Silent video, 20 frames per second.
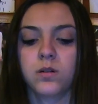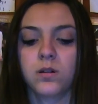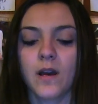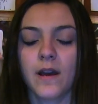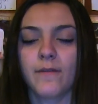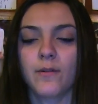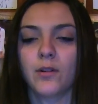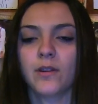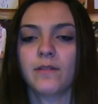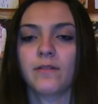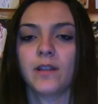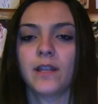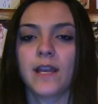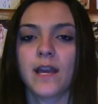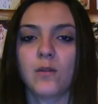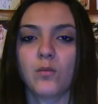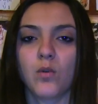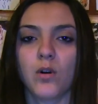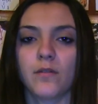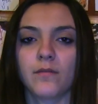I've only really
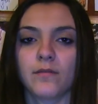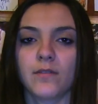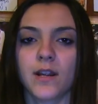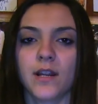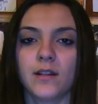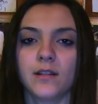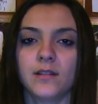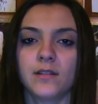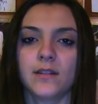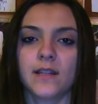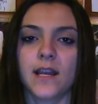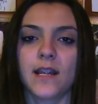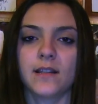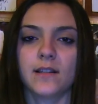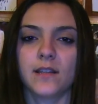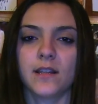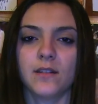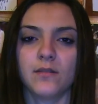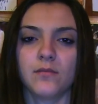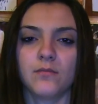had one friend
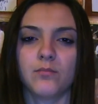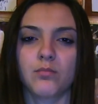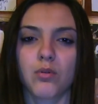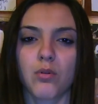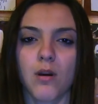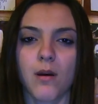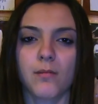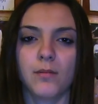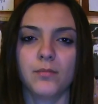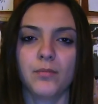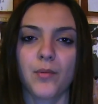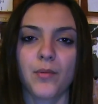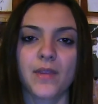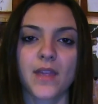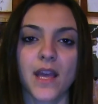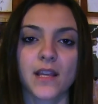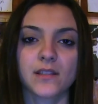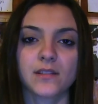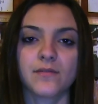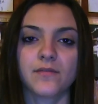that can probably
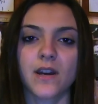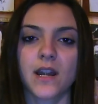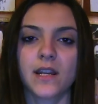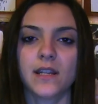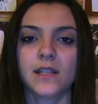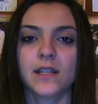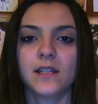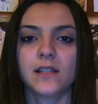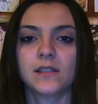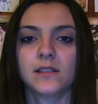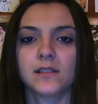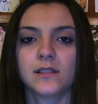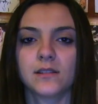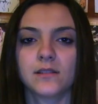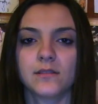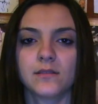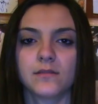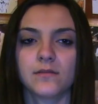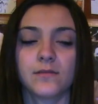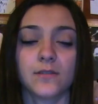testify to this
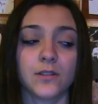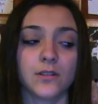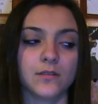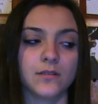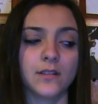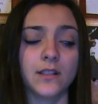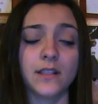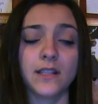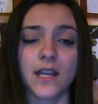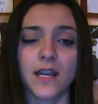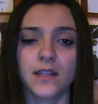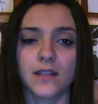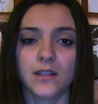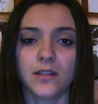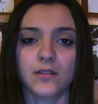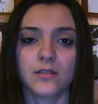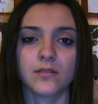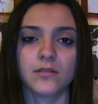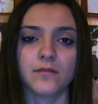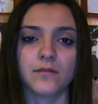for the 10
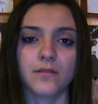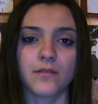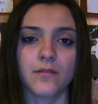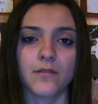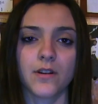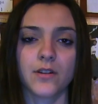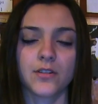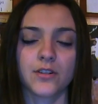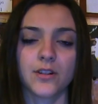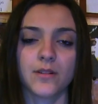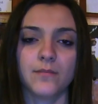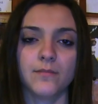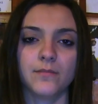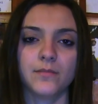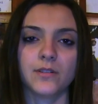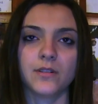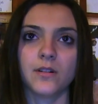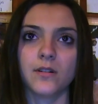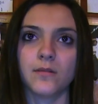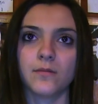years of the friendship.
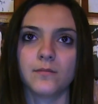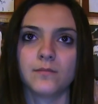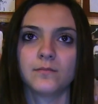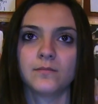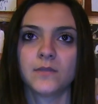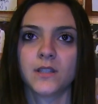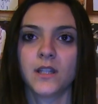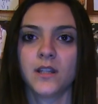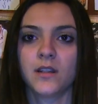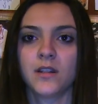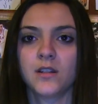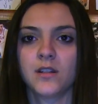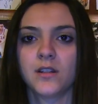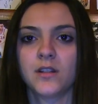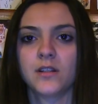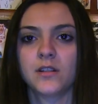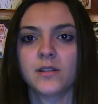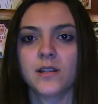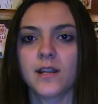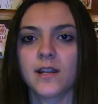So
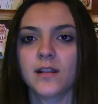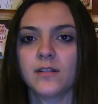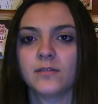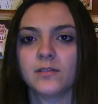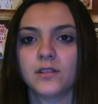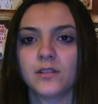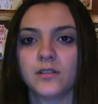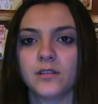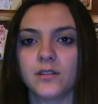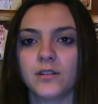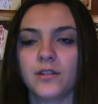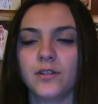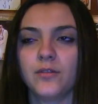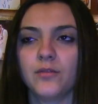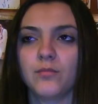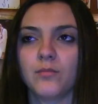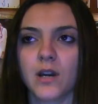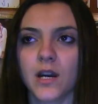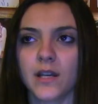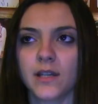shout out to
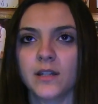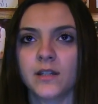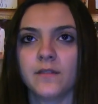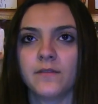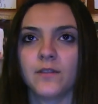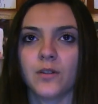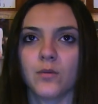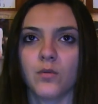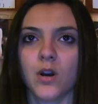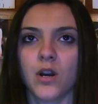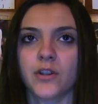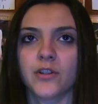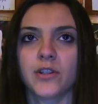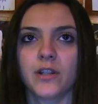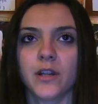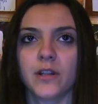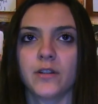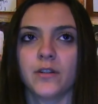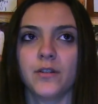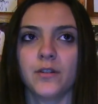you, Maya, if you're
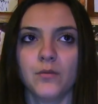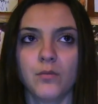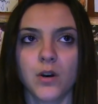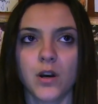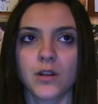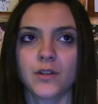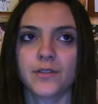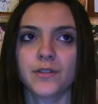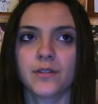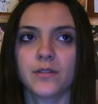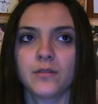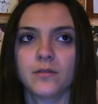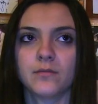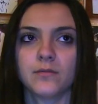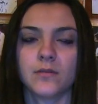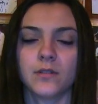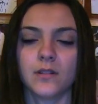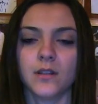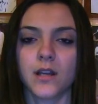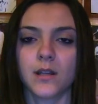watching. I know you watch
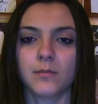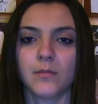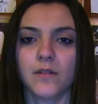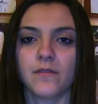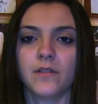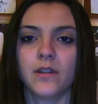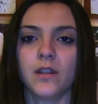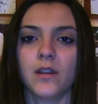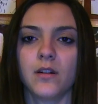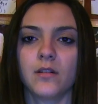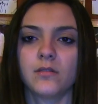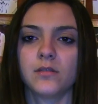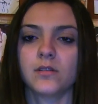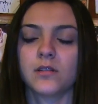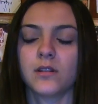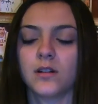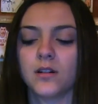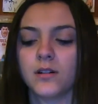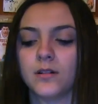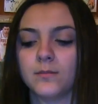a lot of my videos,
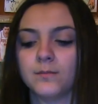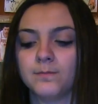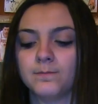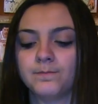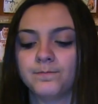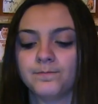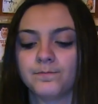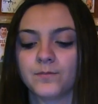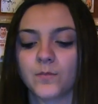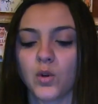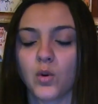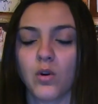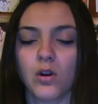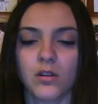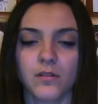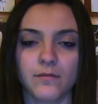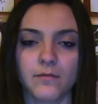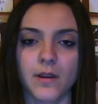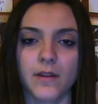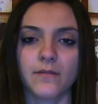
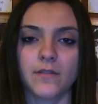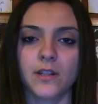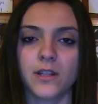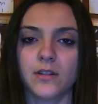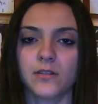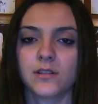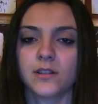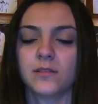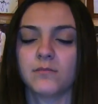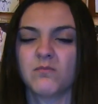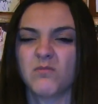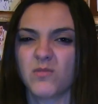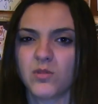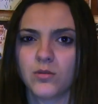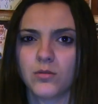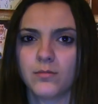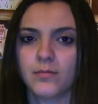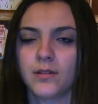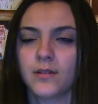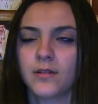all of my videos, I
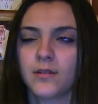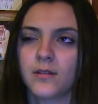hope.